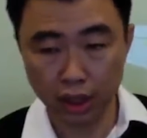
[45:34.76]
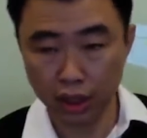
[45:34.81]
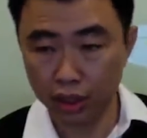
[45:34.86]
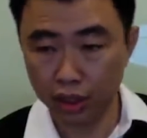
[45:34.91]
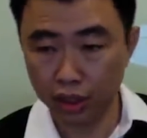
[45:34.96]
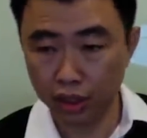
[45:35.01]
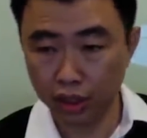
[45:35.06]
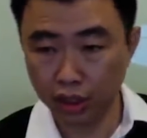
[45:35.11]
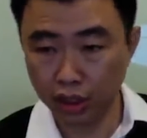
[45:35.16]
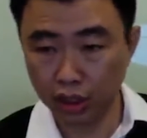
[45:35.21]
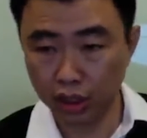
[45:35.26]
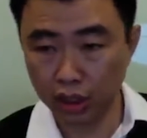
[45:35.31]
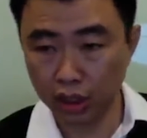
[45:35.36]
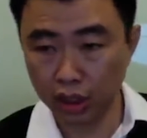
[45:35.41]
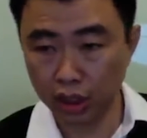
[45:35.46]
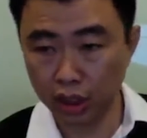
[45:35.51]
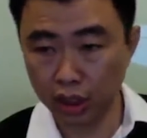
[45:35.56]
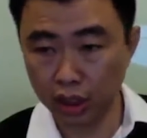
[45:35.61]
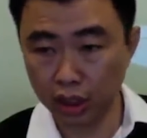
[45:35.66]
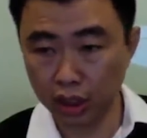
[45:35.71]

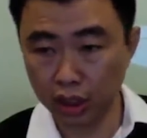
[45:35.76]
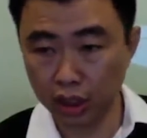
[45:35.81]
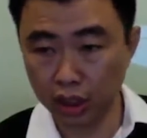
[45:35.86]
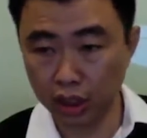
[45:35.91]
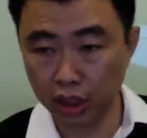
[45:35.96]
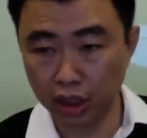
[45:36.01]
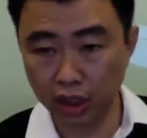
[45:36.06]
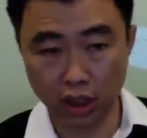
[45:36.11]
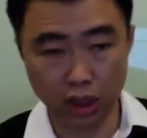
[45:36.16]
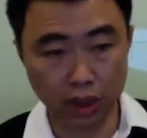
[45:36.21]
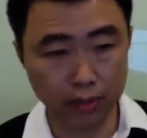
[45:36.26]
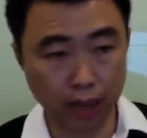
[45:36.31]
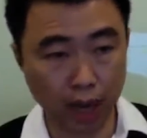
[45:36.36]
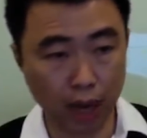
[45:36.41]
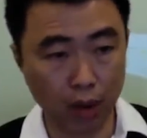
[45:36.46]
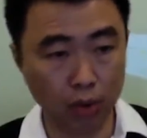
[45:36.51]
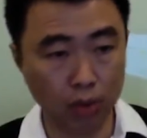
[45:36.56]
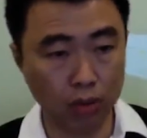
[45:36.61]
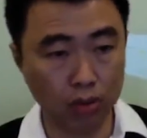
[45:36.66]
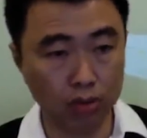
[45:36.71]
Ji
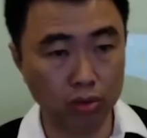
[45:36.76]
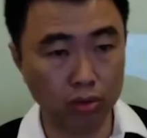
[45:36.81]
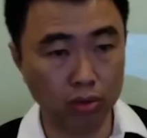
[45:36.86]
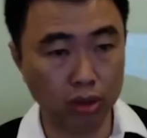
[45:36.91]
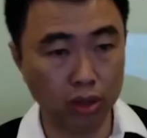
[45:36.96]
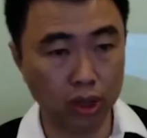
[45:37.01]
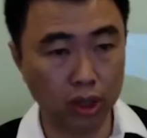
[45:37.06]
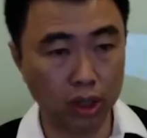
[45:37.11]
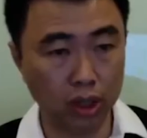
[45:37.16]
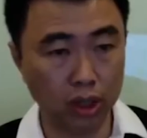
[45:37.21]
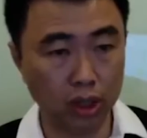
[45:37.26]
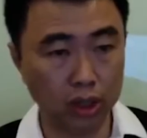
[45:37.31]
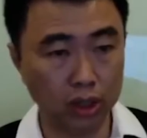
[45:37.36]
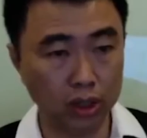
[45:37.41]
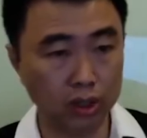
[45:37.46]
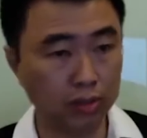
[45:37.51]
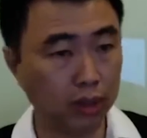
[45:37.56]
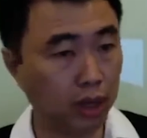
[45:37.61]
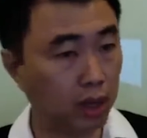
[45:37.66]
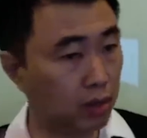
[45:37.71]
Mao. Okay,
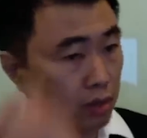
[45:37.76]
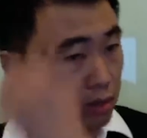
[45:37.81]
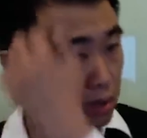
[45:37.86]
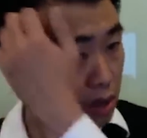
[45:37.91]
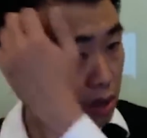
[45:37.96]
Ji Mao.